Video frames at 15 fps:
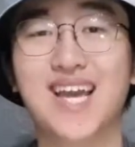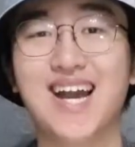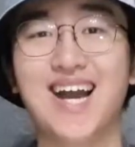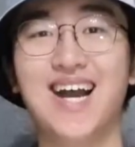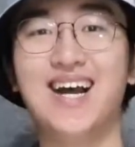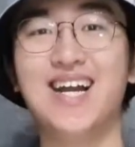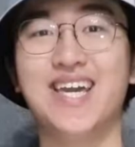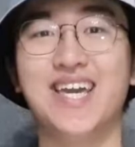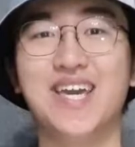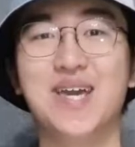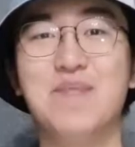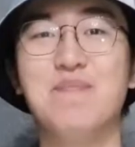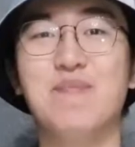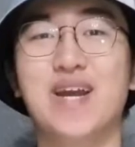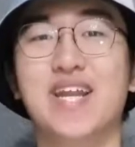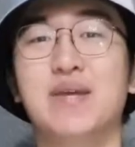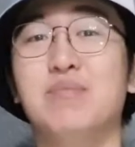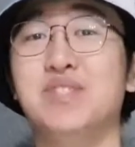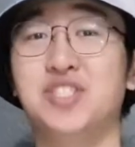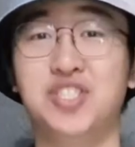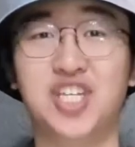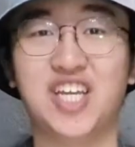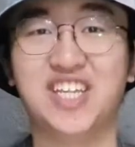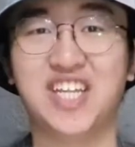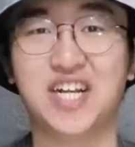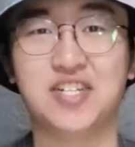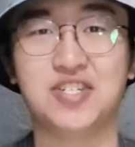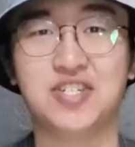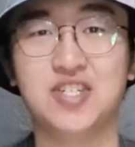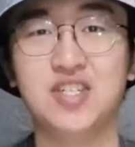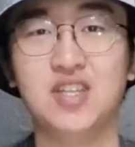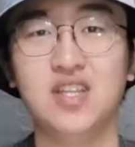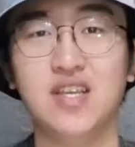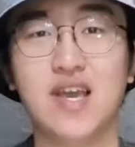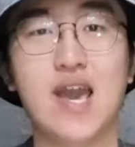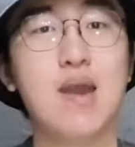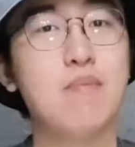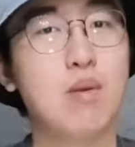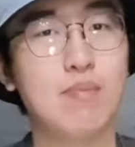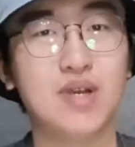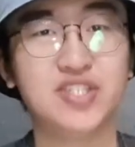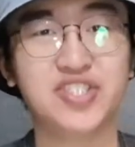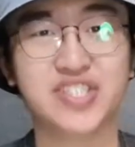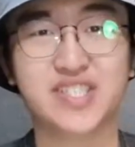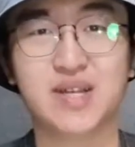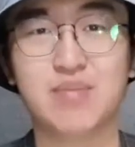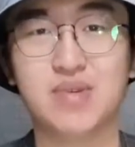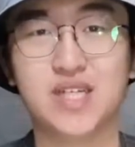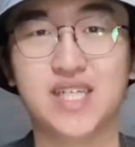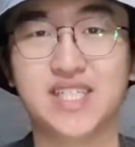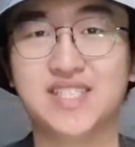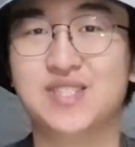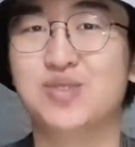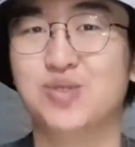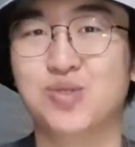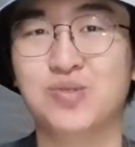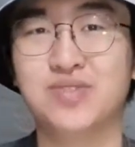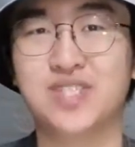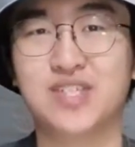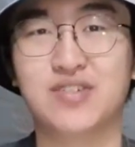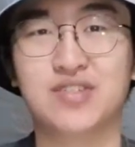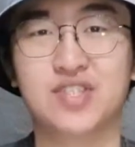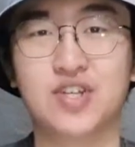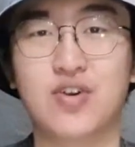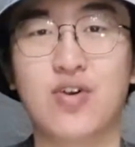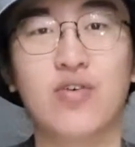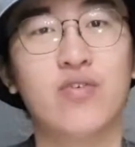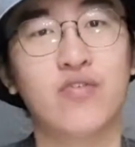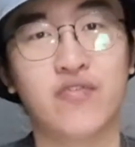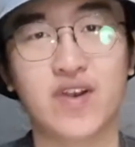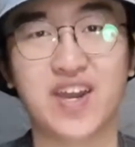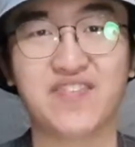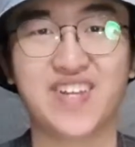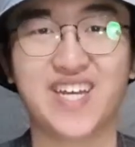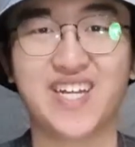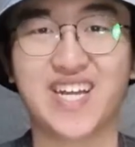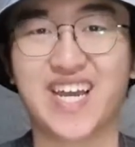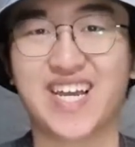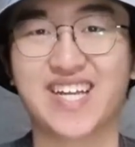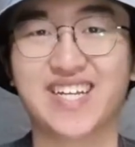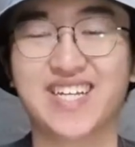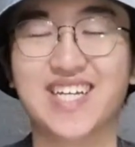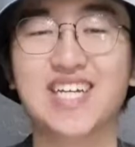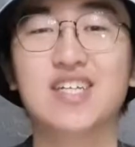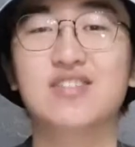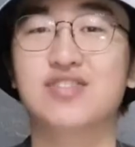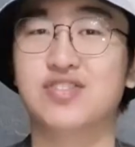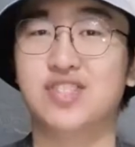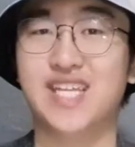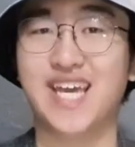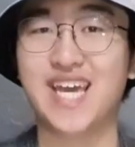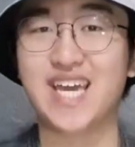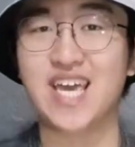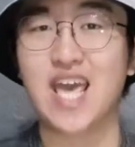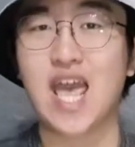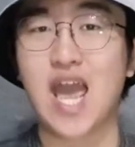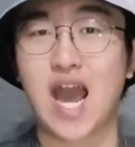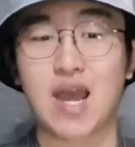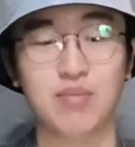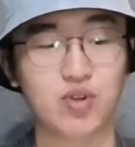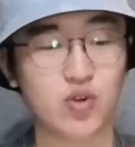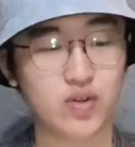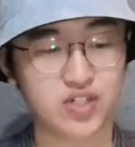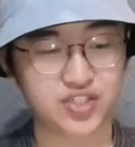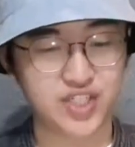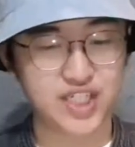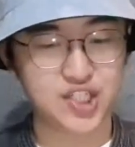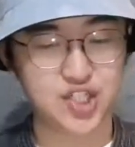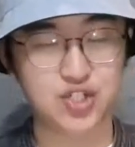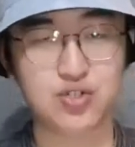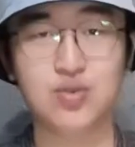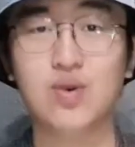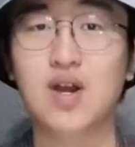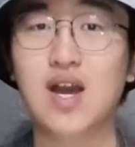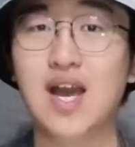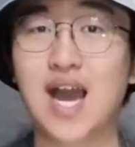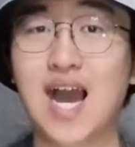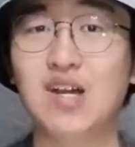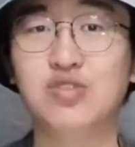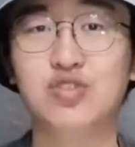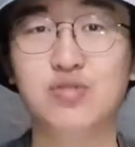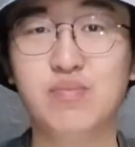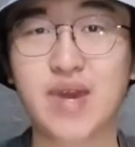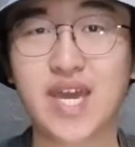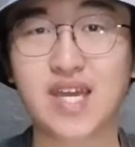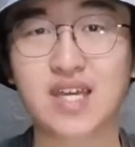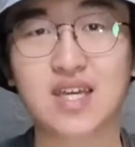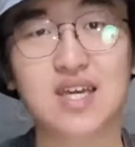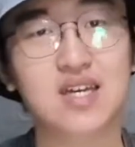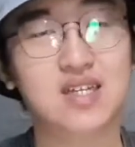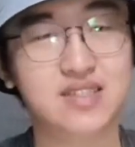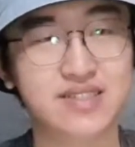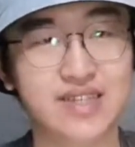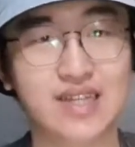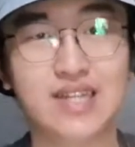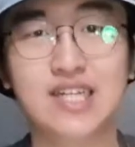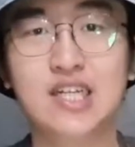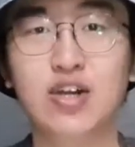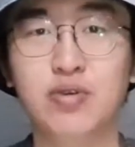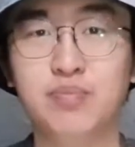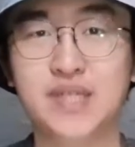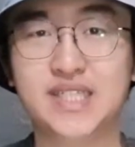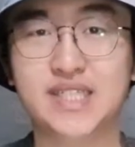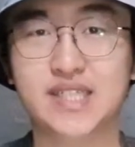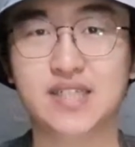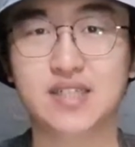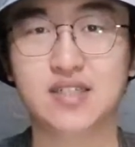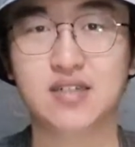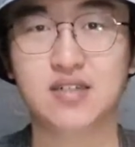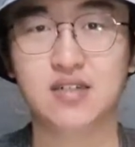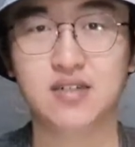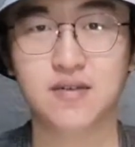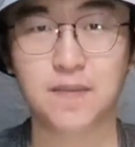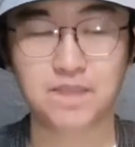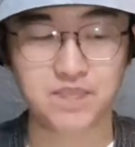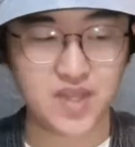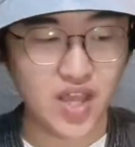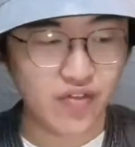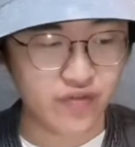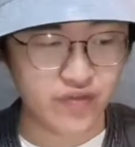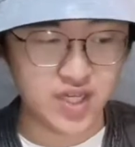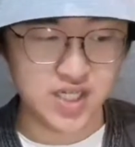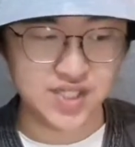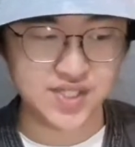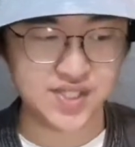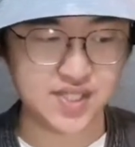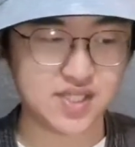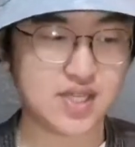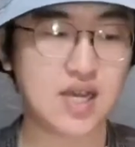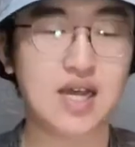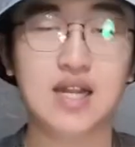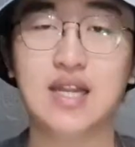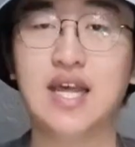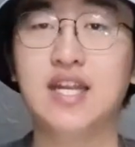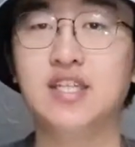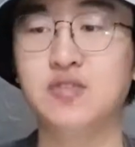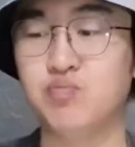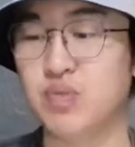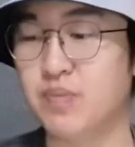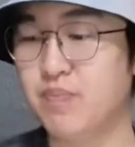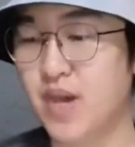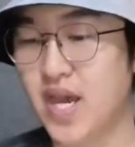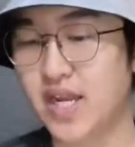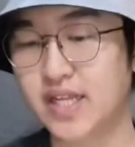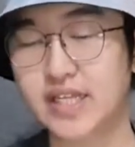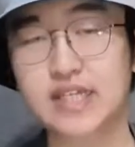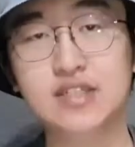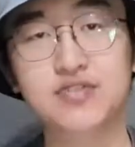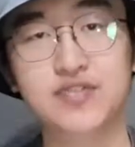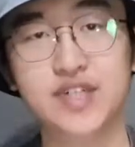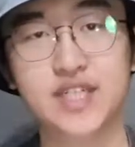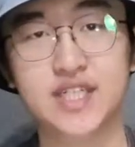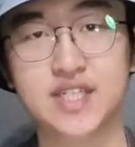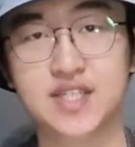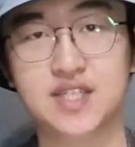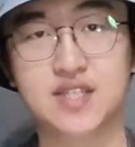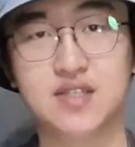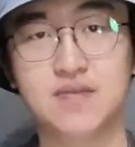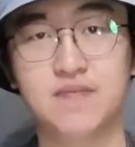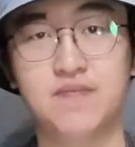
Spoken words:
Hi, my name is Chen Shin and my matrix number is 200599. Today, I'm going to teach you how to make a salinometer. First, let us prepare the ingredients.